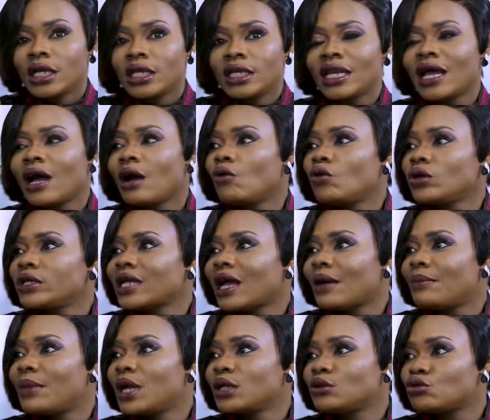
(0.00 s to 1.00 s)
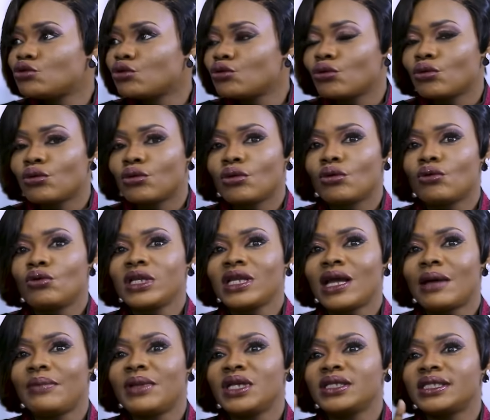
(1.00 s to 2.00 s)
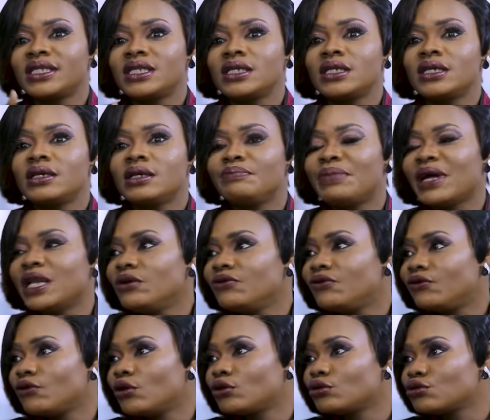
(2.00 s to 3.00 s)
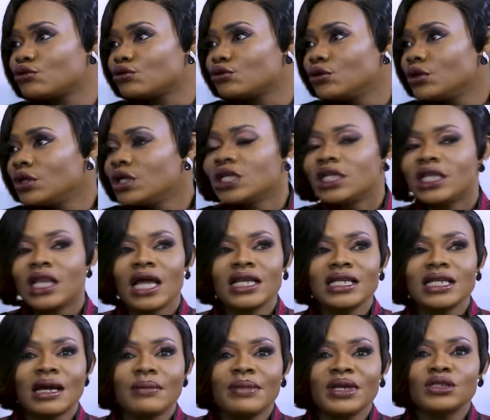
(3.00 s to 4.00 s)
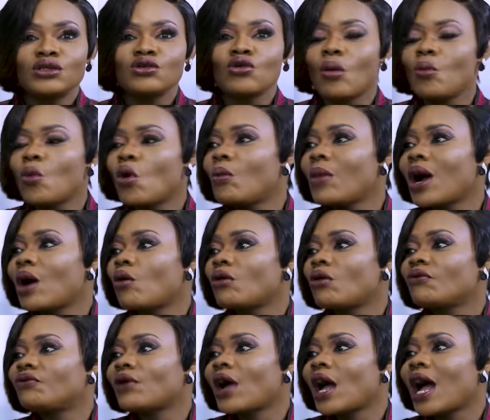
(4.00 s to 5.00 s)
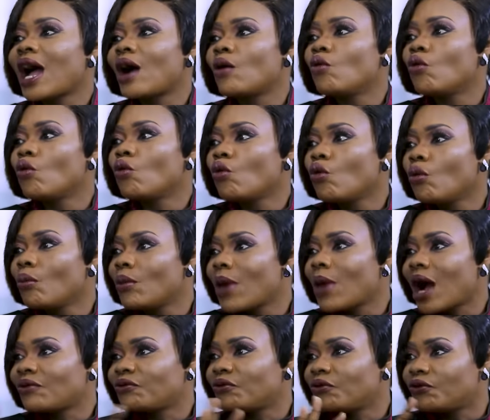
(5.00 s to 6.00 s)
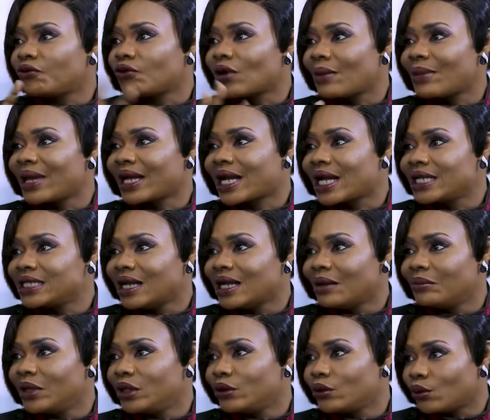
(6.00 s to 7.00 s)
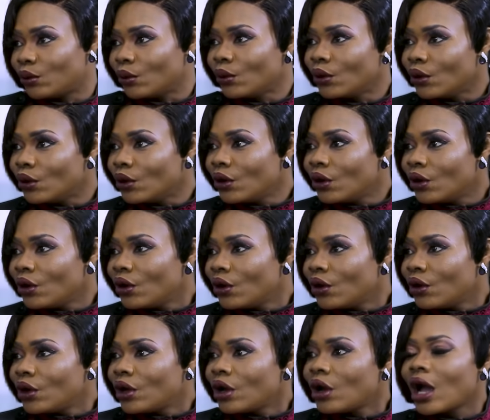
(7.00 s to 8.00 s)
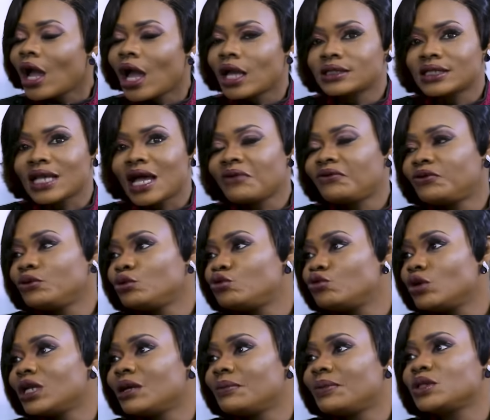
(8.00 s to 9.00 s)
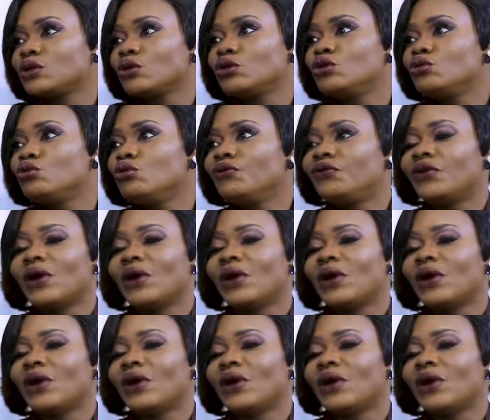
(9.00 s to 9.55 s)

Not what they are better, what they are busy in penny phone so. Now they are busy or more macofa a home home afu frabe canya meno. Safutu and Peso de Goom.